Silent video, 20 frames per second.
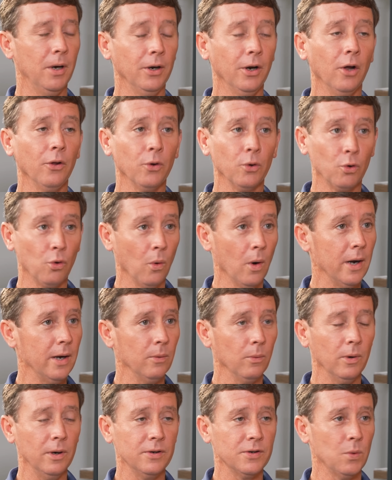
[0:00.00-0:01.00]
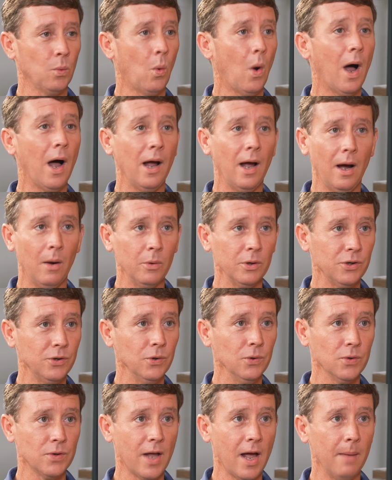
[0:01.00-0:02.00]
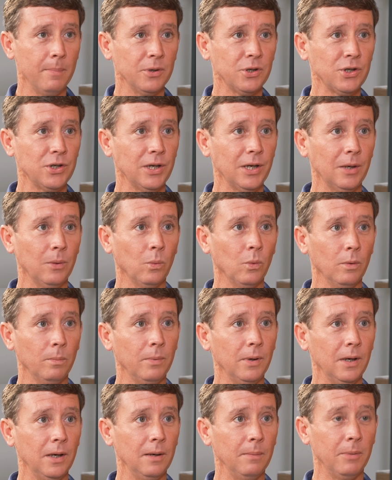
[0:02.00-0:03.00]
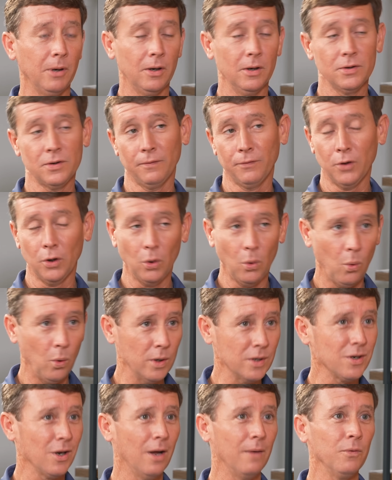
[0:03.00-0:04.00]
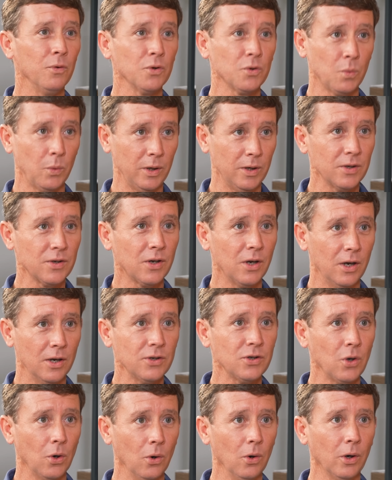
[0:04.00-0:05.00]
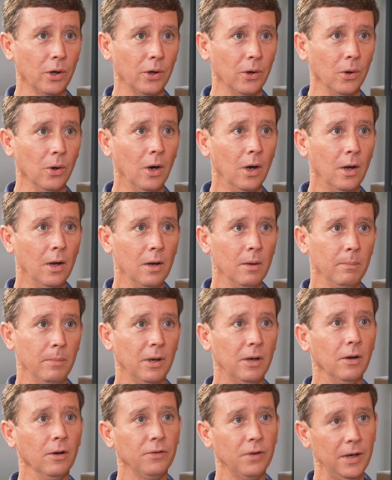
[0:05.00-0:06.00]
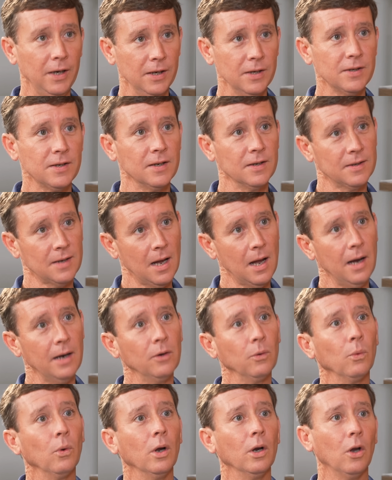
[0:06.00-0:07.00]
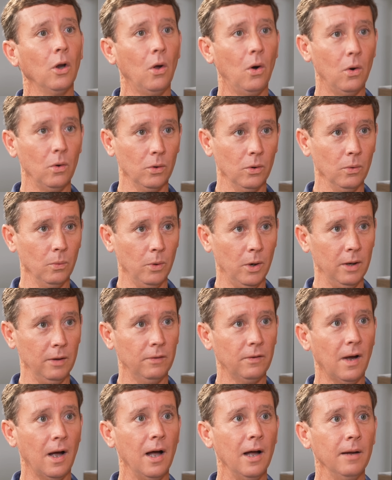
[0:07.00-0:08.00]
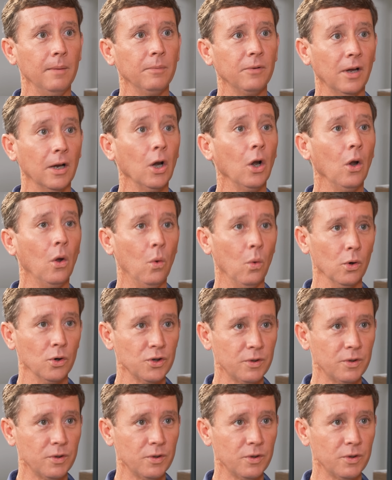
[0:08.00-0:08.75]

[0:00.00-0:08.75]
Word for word: Another great reason why I would choose that machine would be because of the noise levels we discussed earlier, because it is designed to run longer run times at lower